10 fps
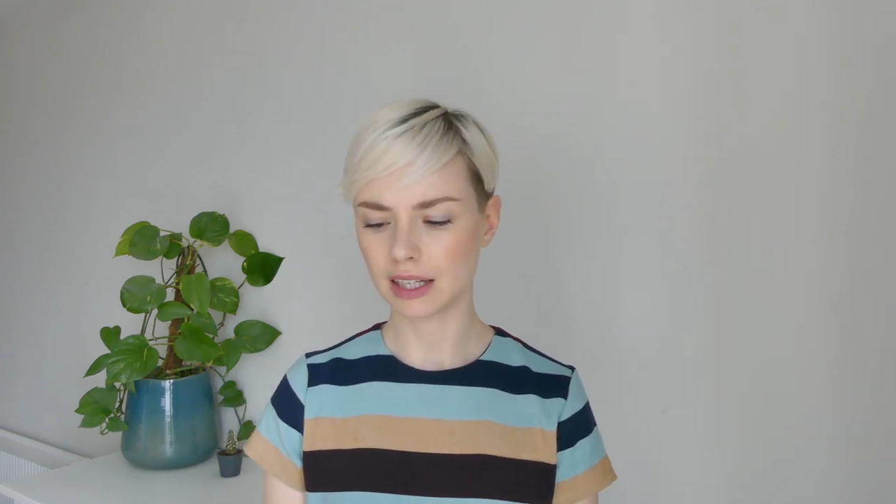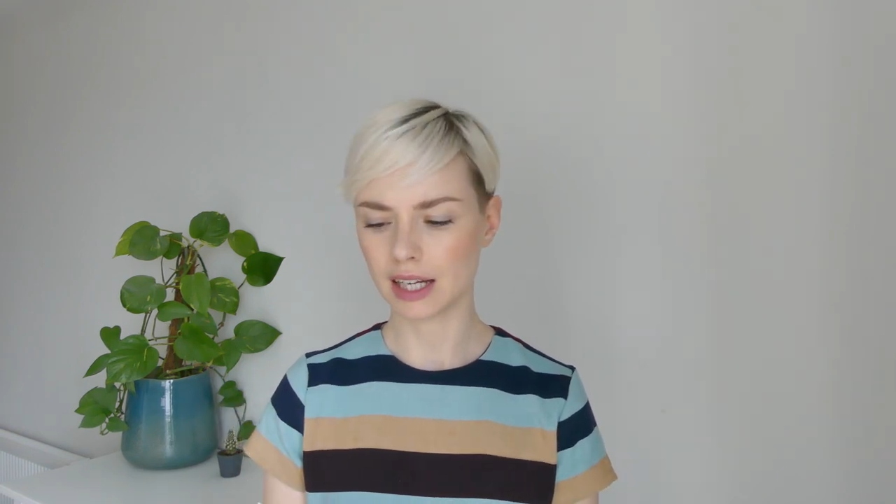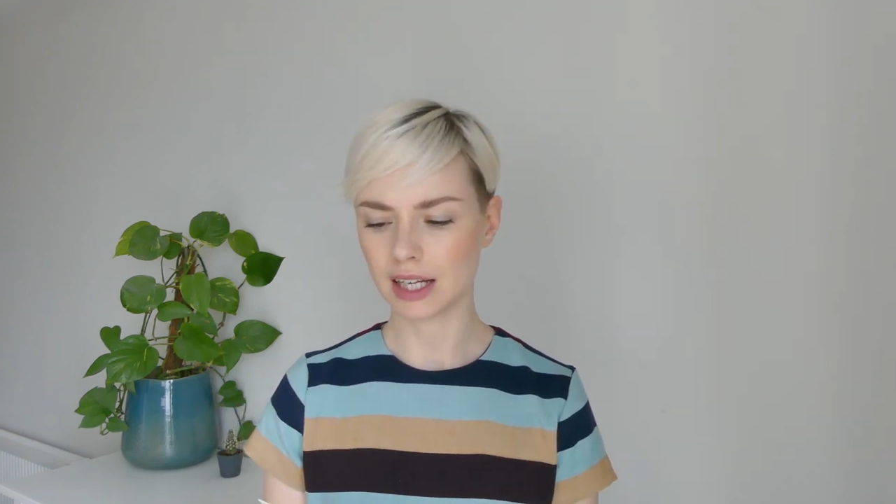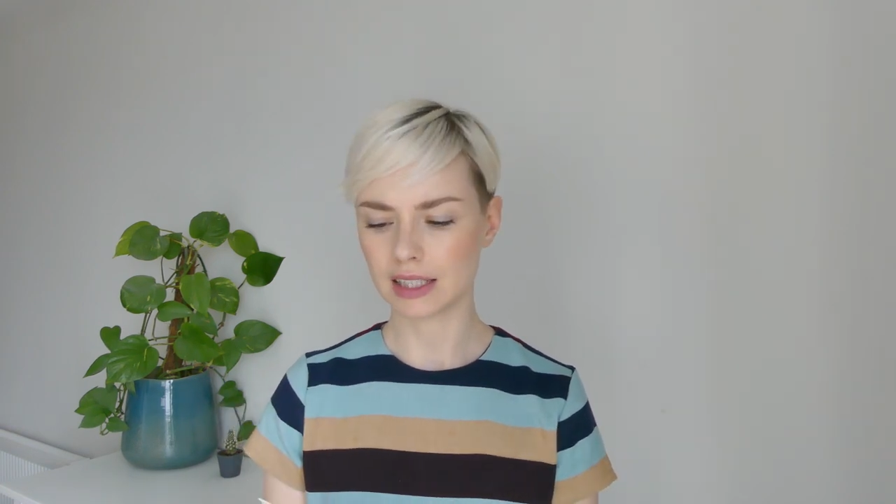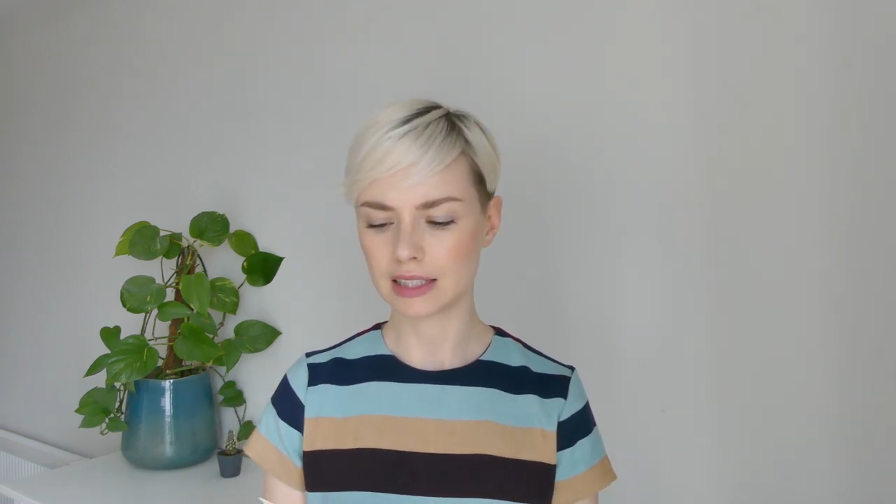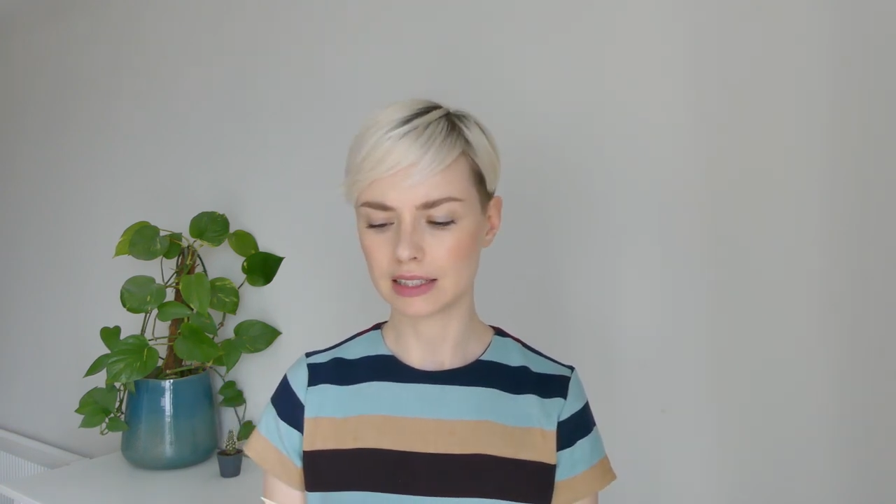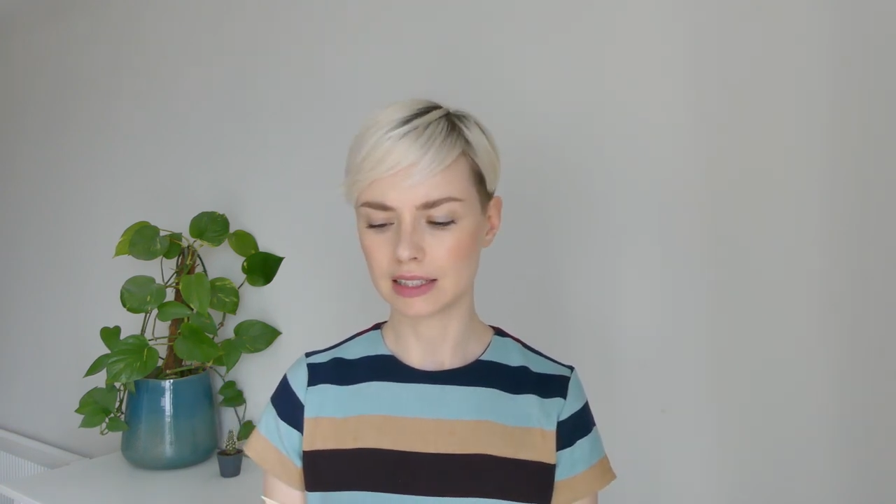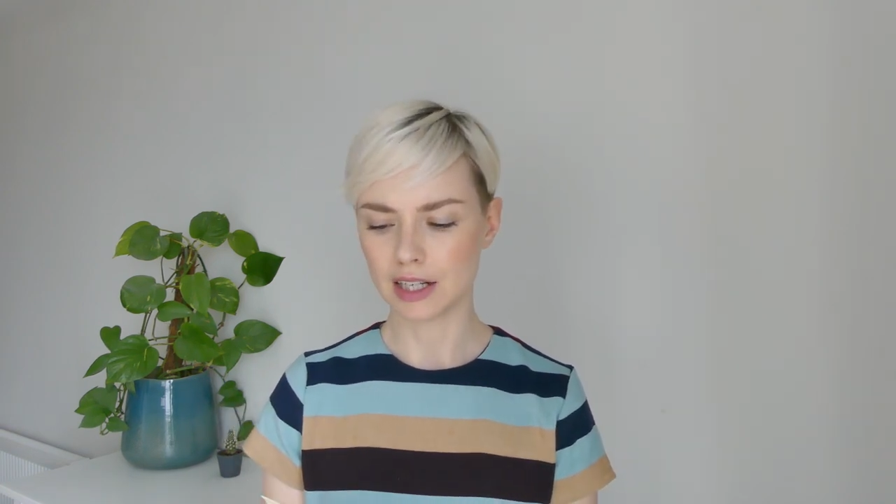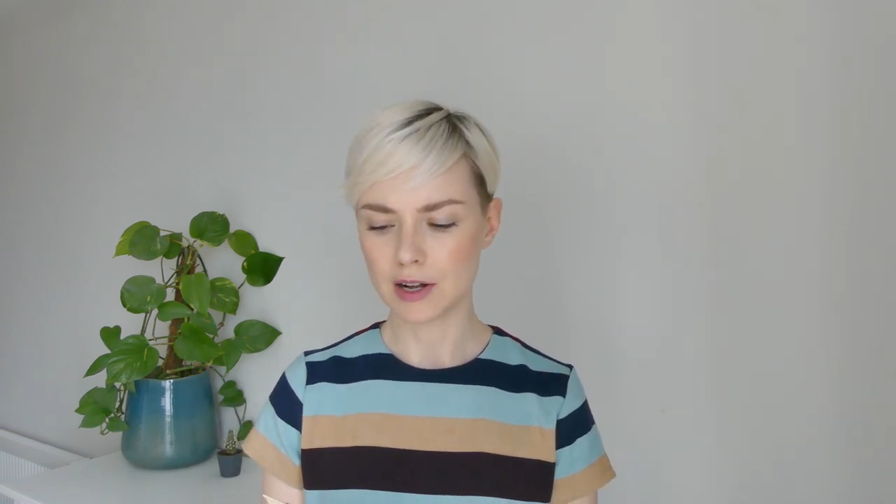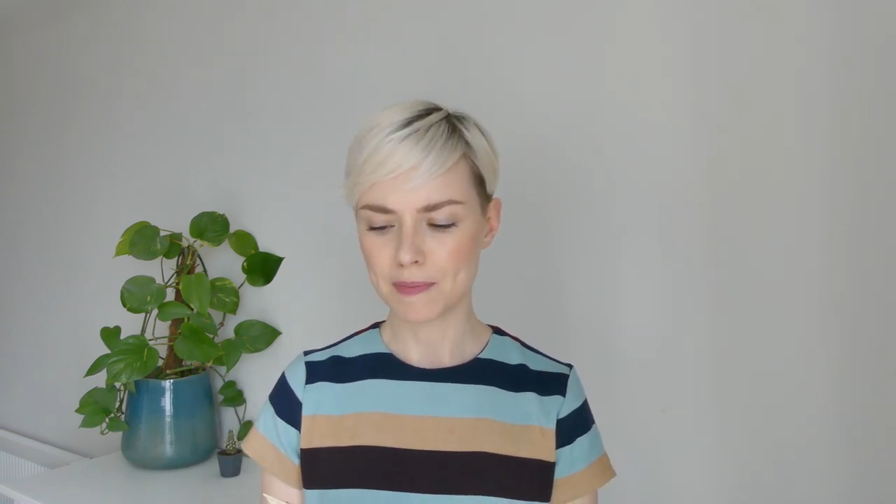
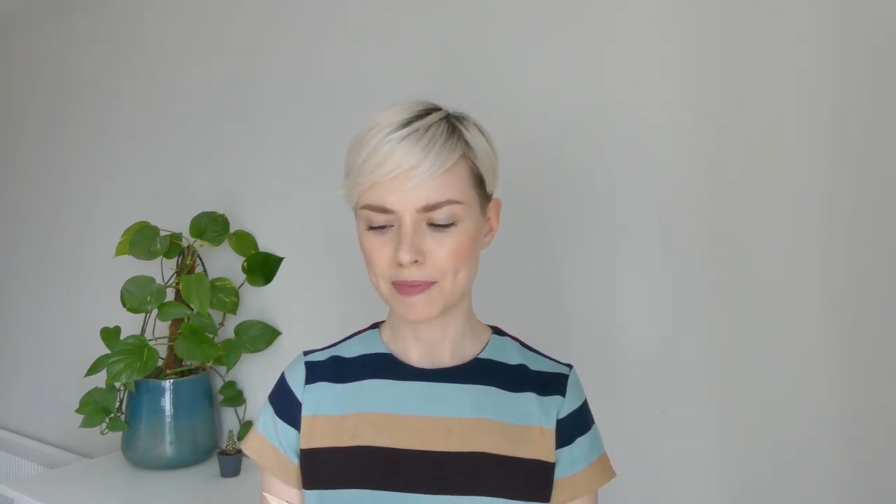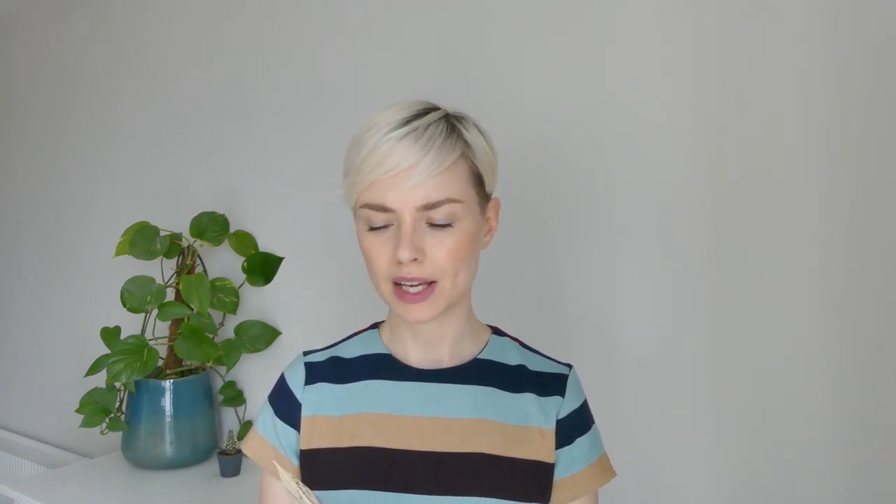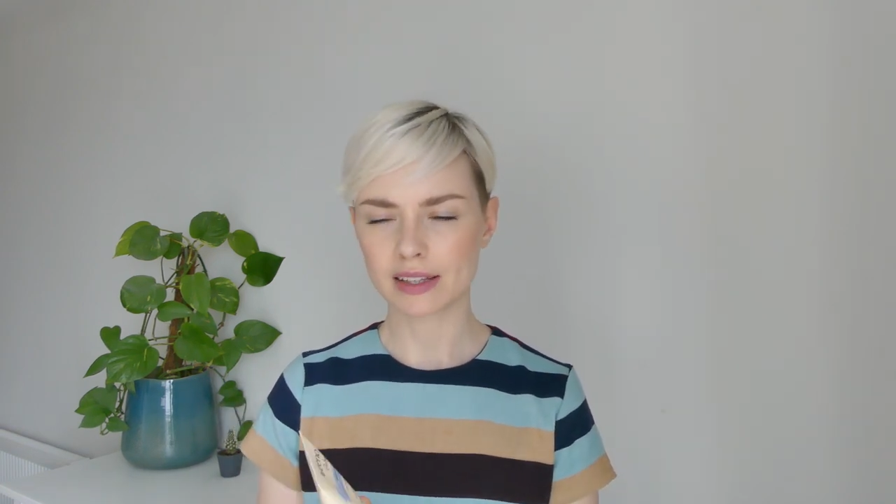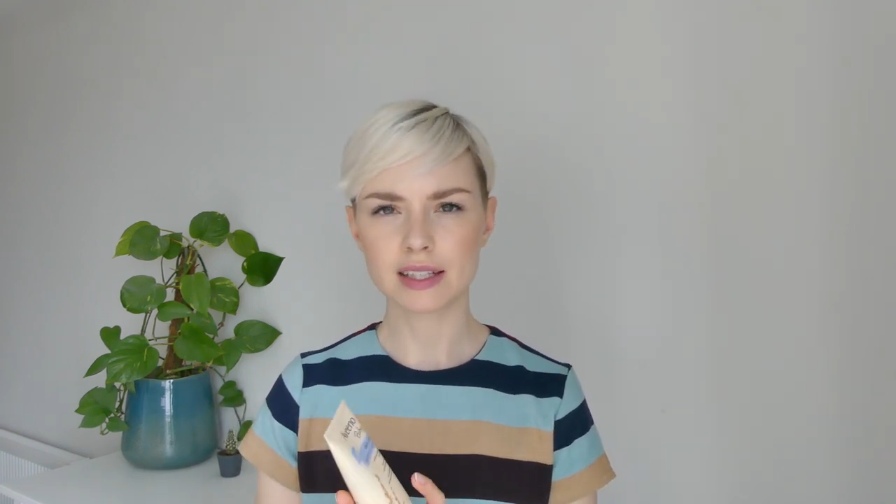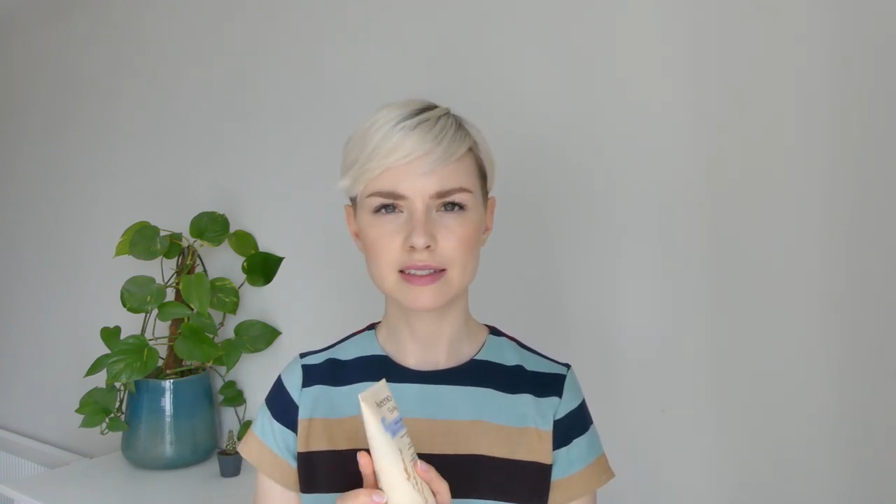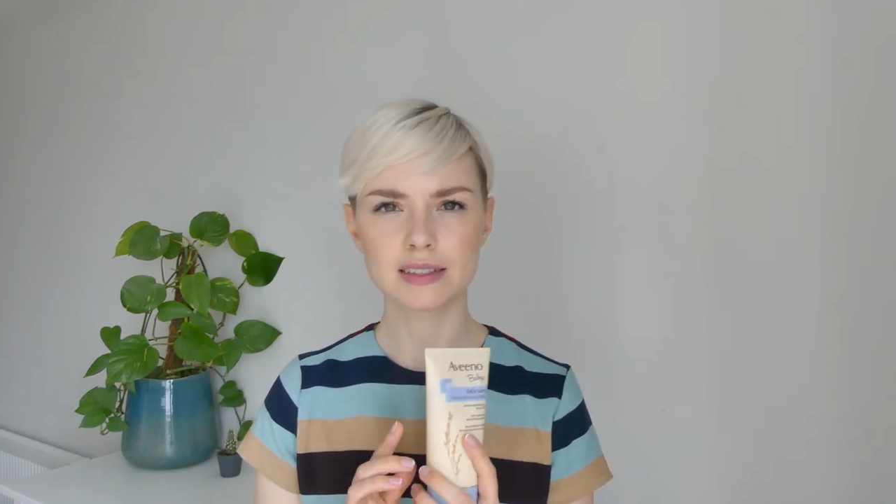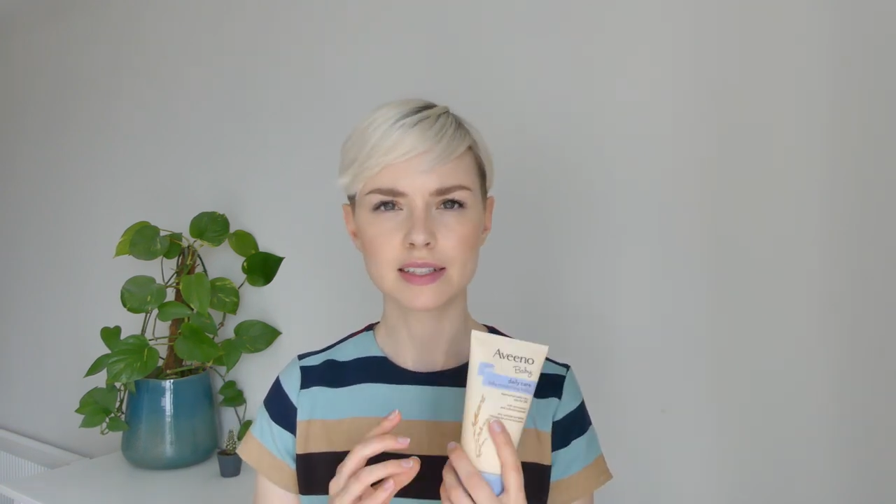and it doesn't